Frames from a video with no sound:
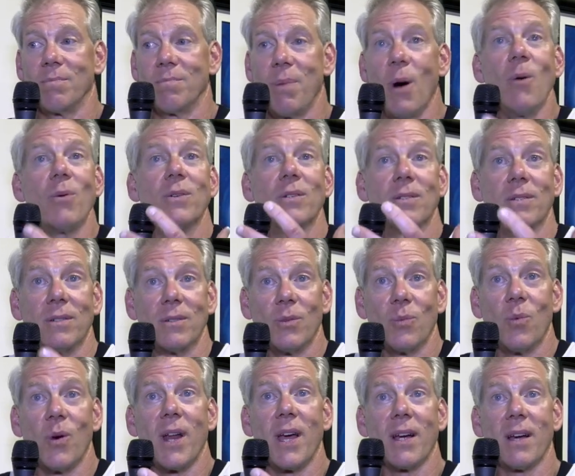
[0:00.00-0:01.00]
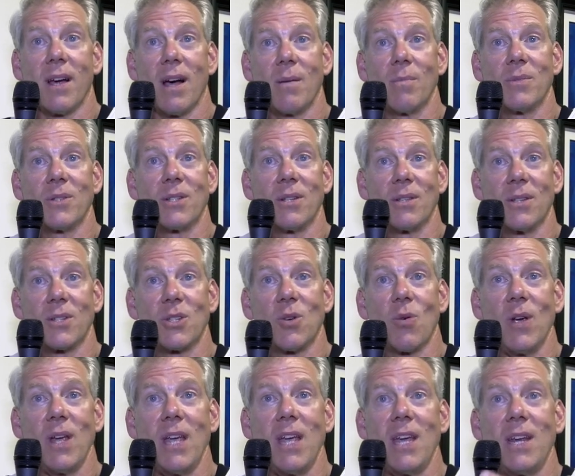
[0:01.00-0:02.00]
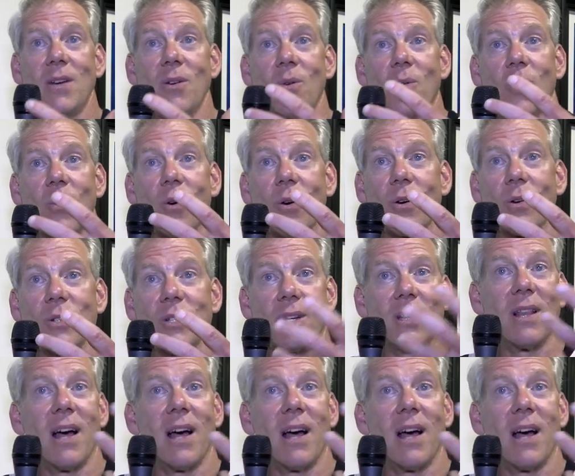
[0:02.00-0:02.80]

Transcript: potent when it comes to the screen or to